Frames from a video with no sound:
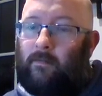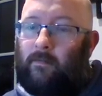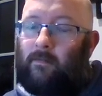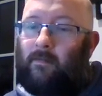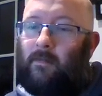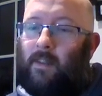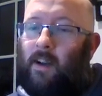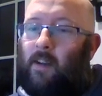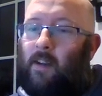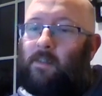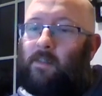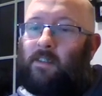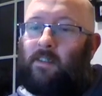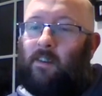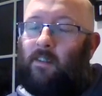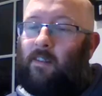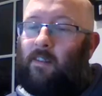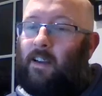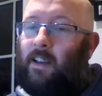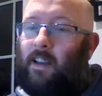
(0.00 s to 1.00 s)
I'm
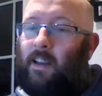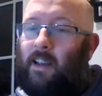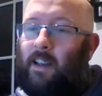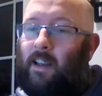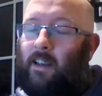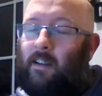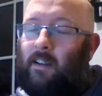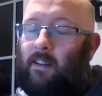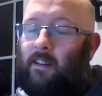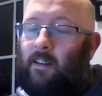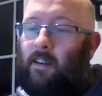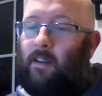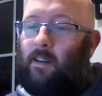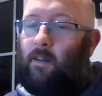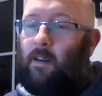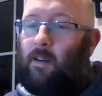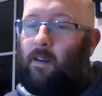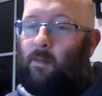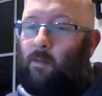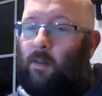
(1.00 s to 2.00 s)
sorry, Lee. I
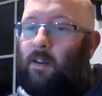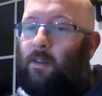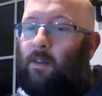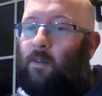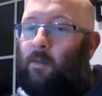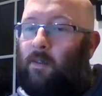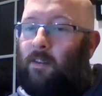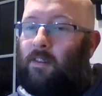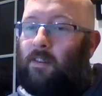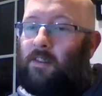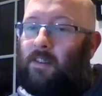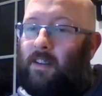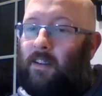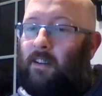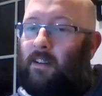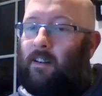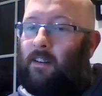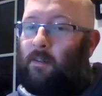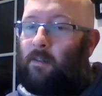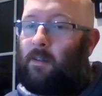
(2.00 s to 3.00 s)
know. I will watch
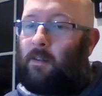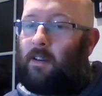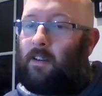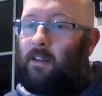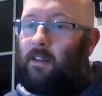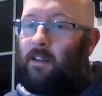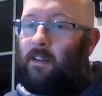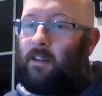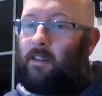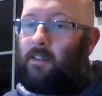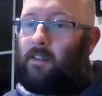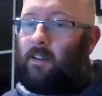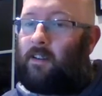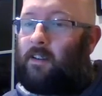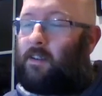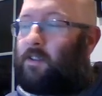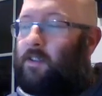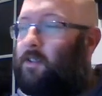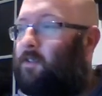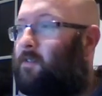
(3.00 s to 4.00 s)
it. I will. I
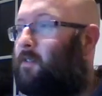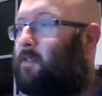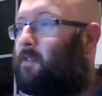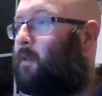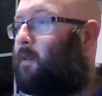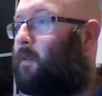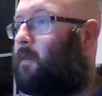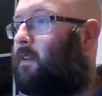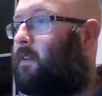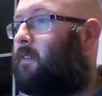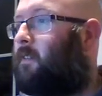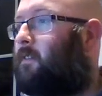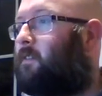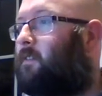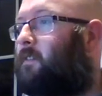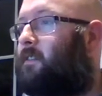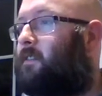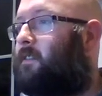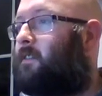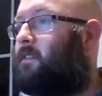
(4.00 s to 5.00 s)
assure you I
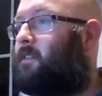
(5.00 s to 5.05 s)
will.